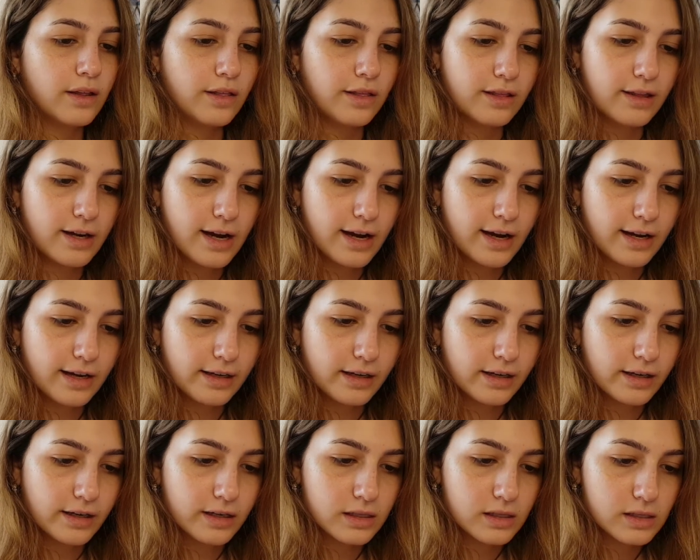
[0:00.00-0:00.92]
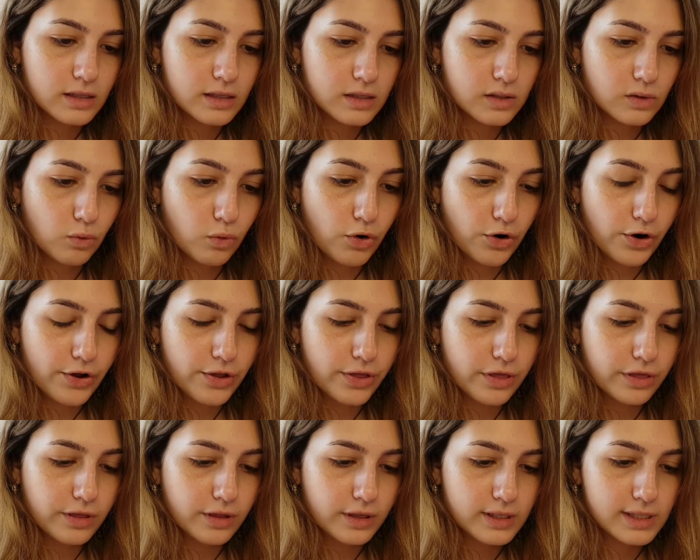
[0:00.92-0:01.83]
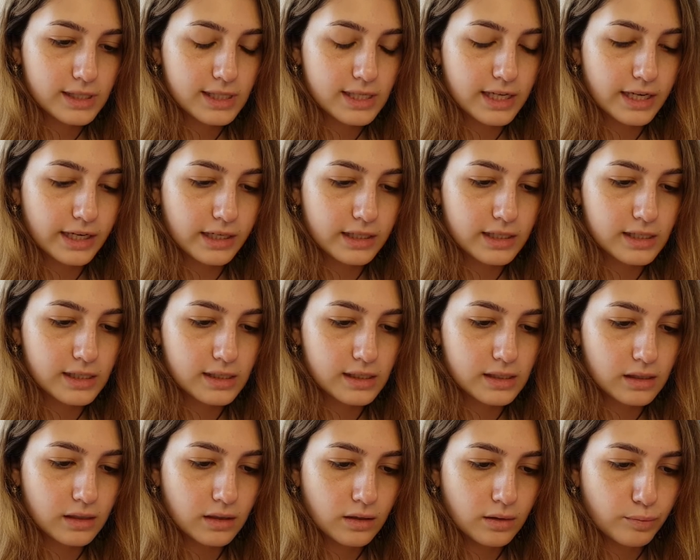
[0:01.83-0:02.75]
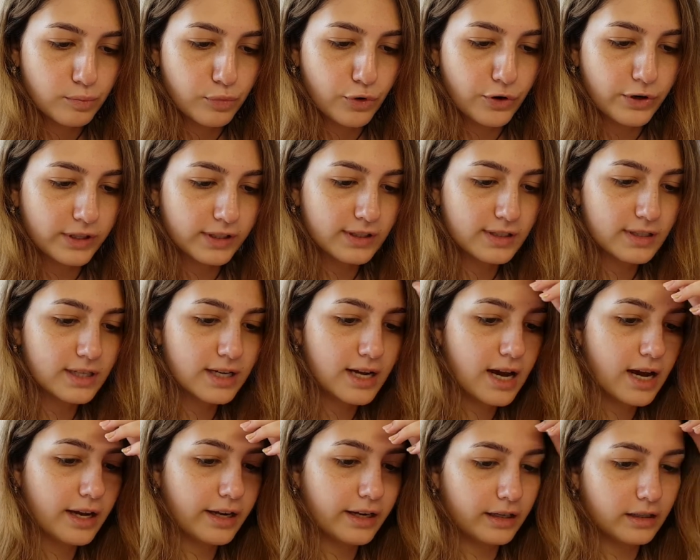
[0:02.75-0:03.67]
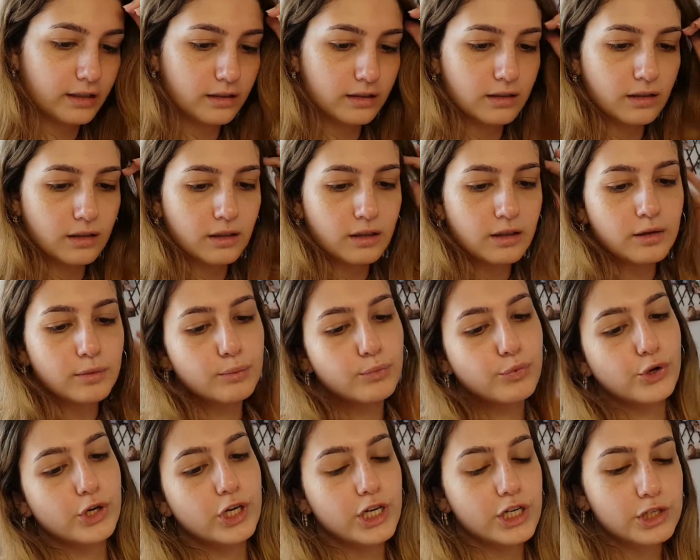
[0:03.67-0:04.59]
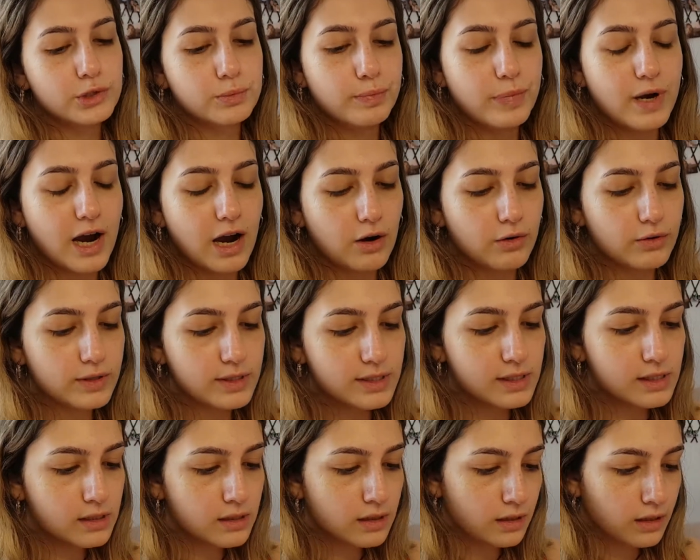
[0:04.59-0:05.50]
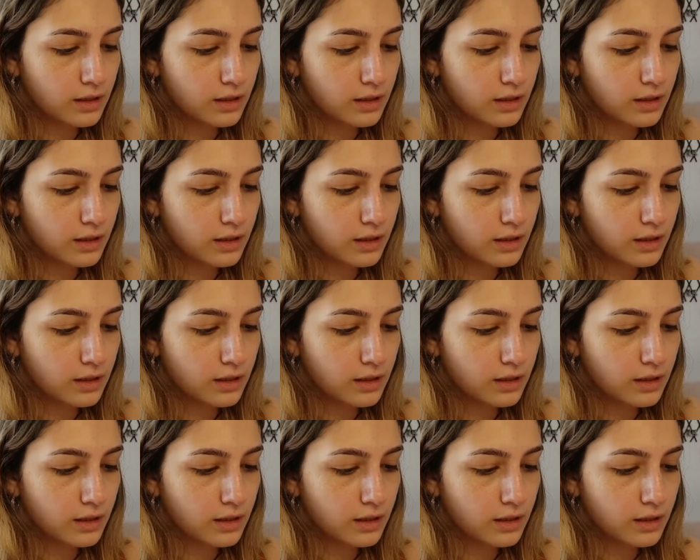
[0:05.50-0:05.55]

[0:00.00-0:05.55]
that it's worth 6.9 British pounds.